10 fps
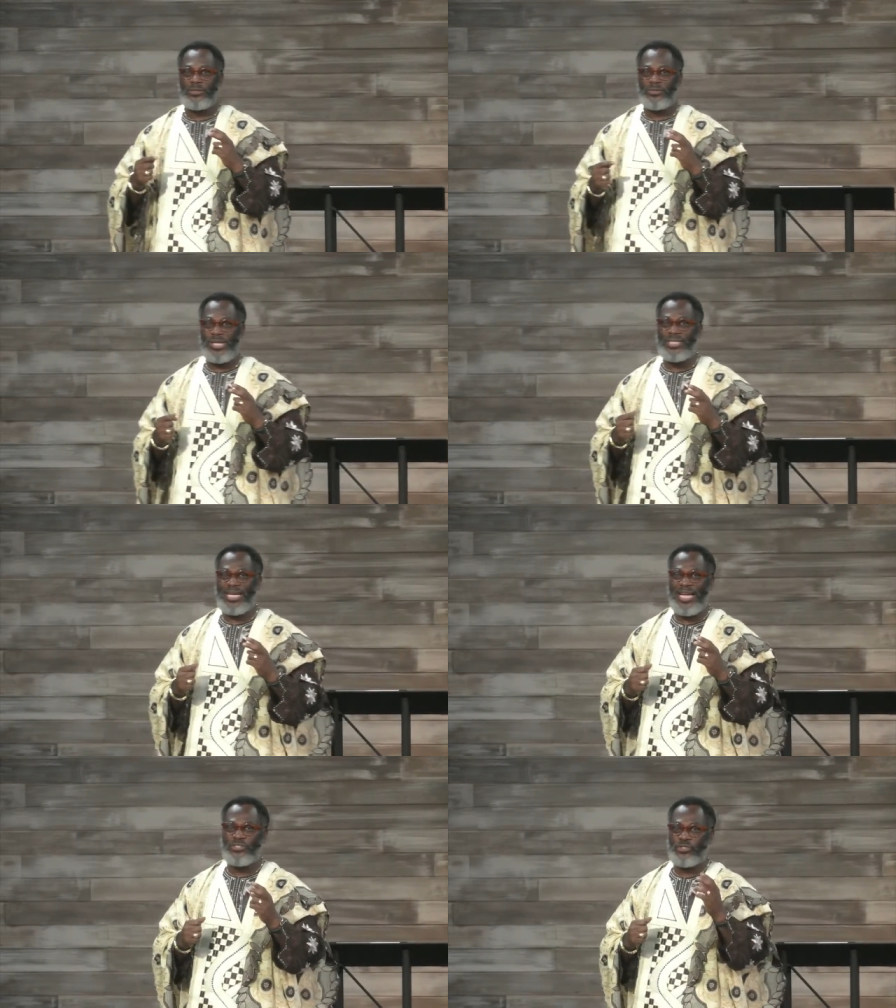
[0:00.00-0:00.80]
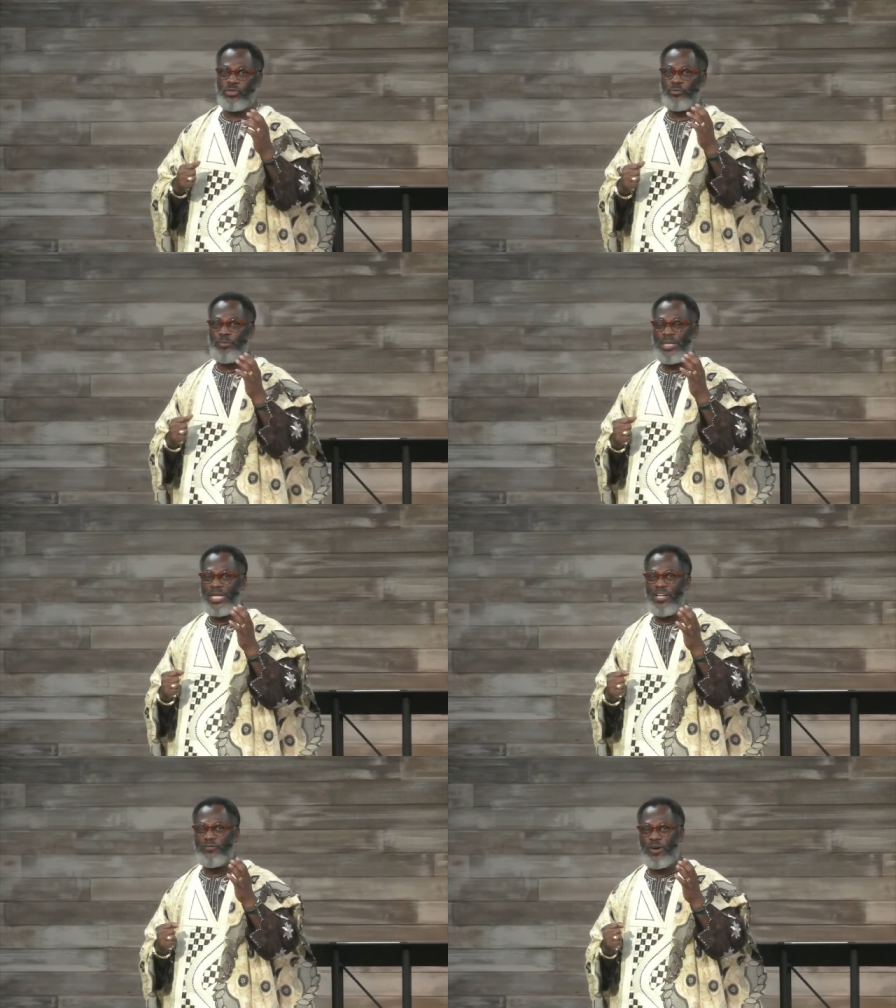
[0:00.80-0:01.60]
Just as you
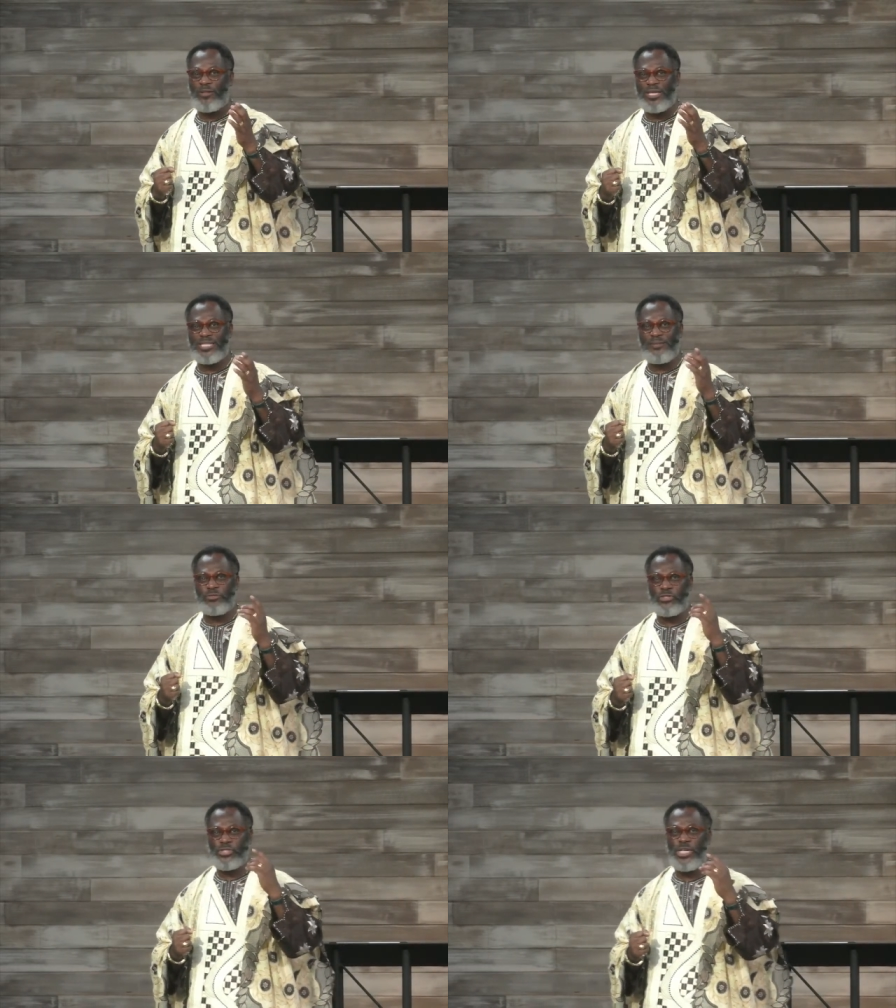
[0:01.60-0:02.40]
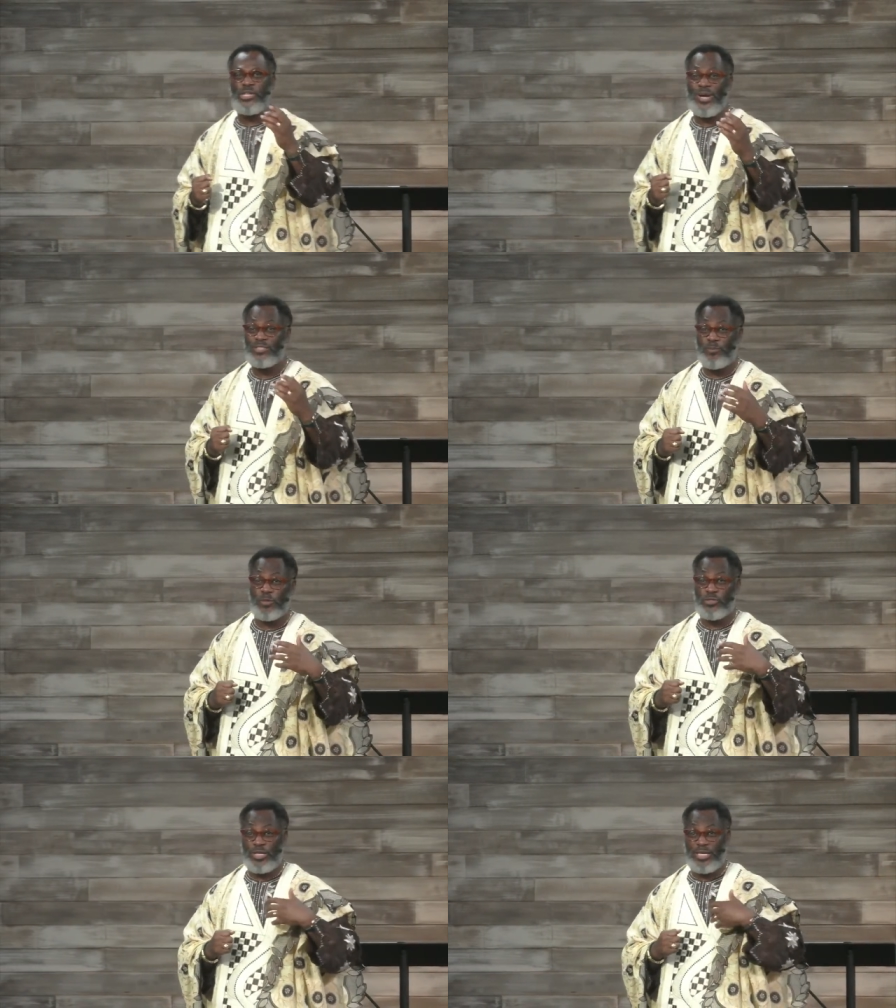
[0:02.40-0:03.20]
believe others have to see you as
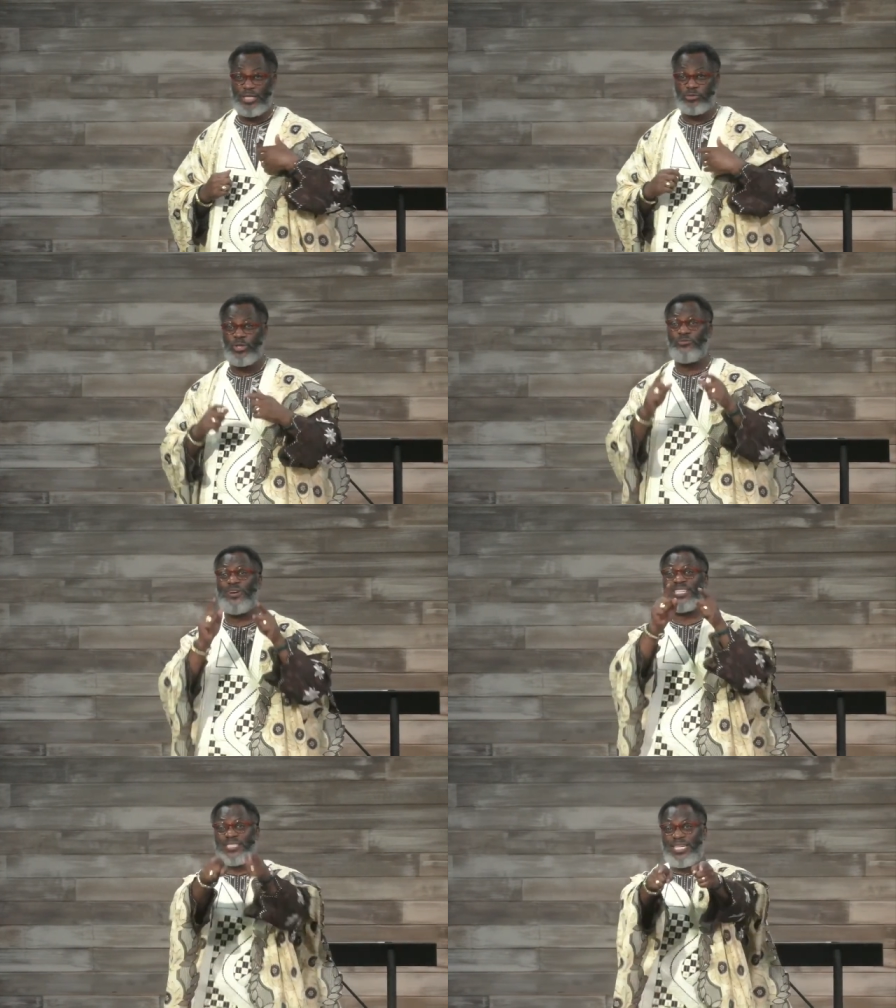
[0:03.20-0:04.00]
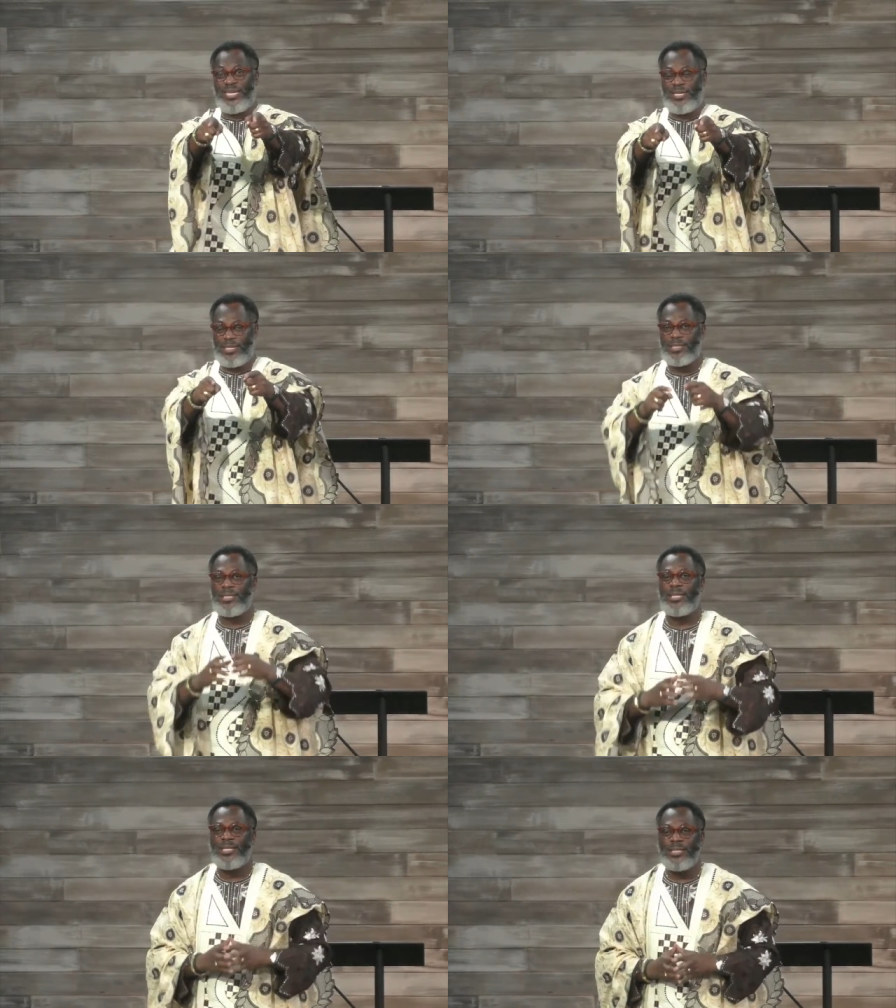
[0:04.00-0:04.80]
opportunity to invest in,
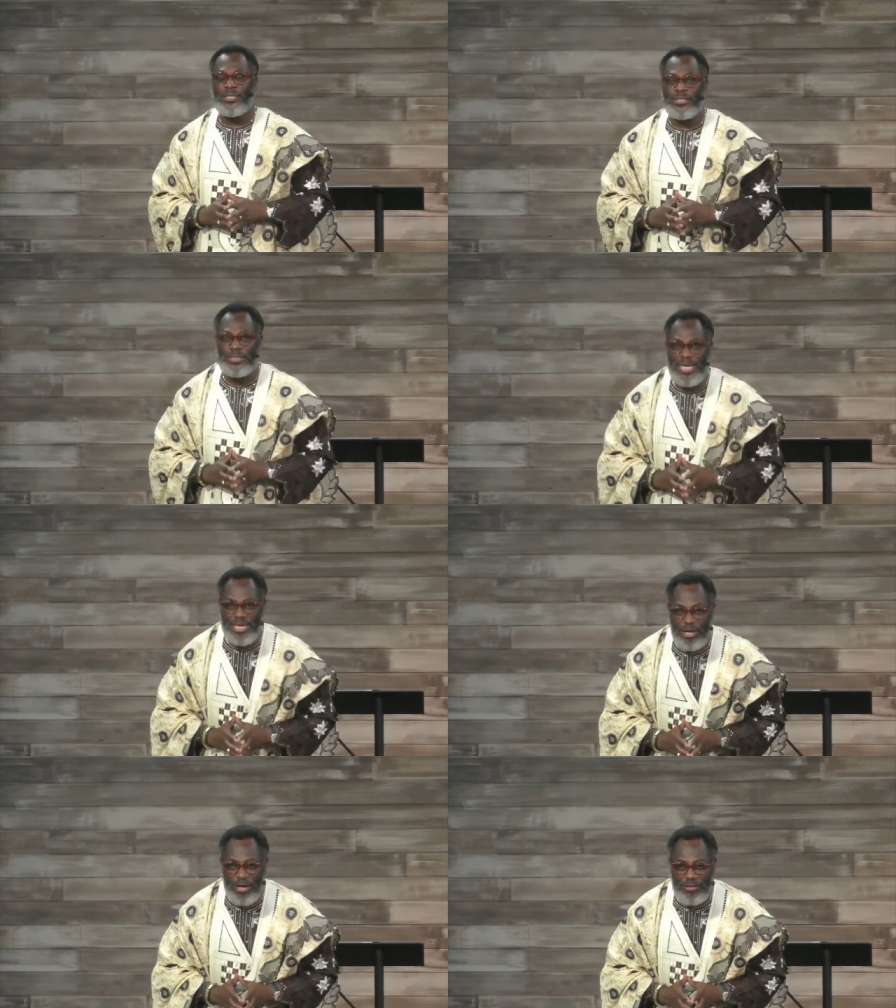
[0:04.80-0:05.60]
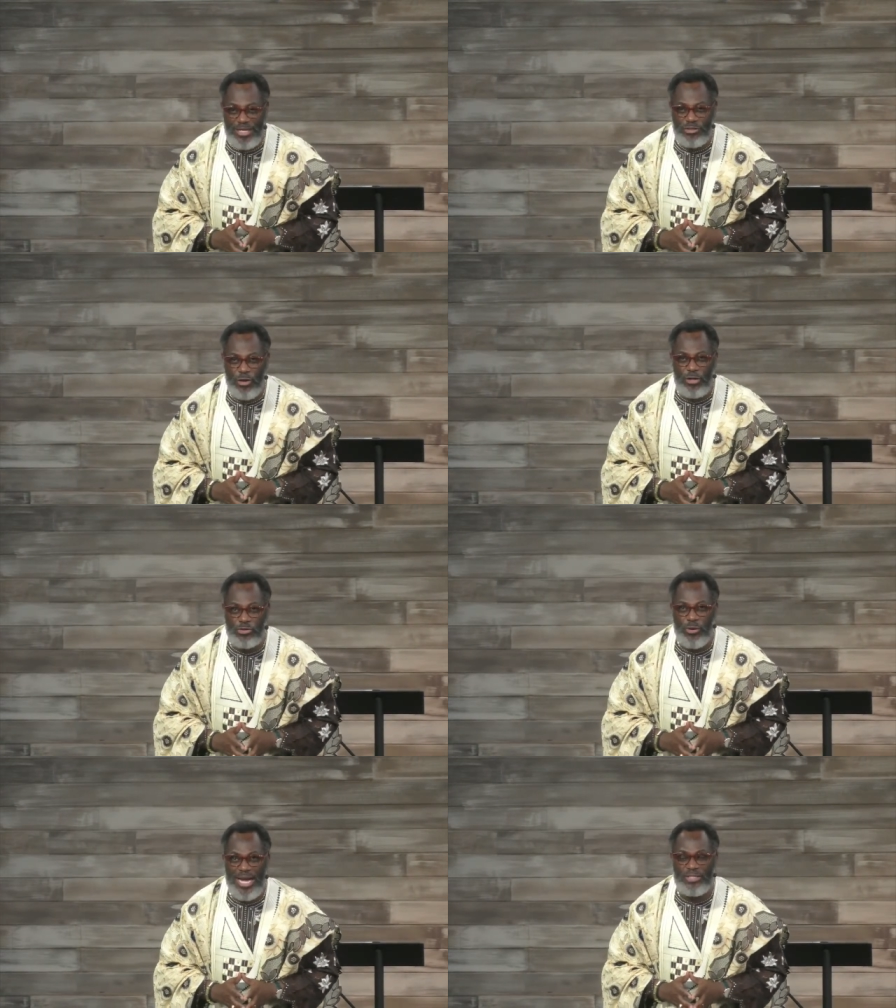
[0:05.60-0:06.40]
see others
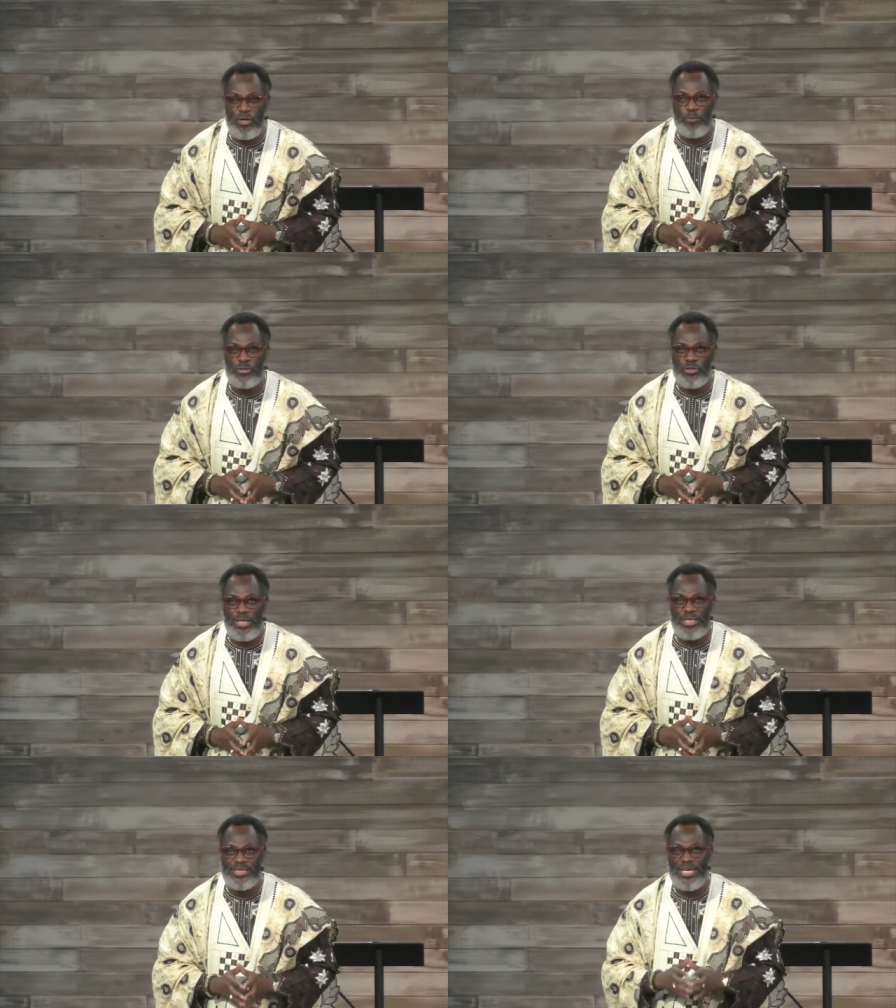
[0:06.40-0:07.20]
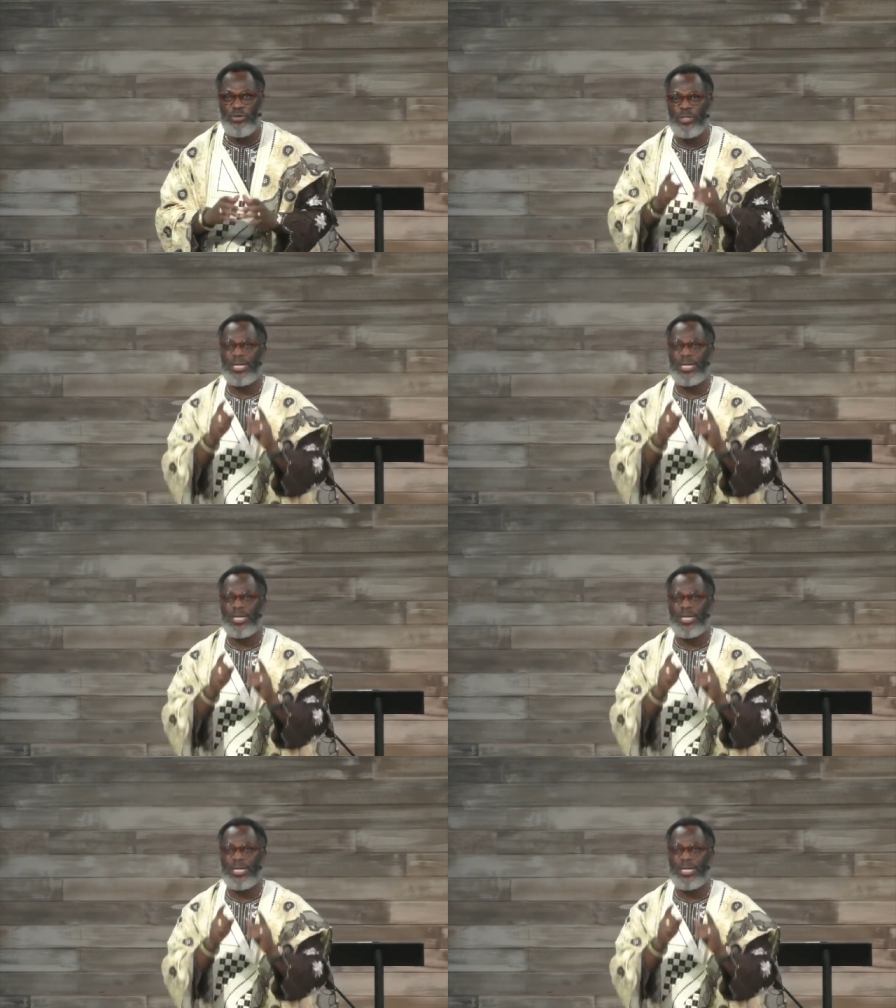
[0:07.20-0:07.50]
also as opportunities that you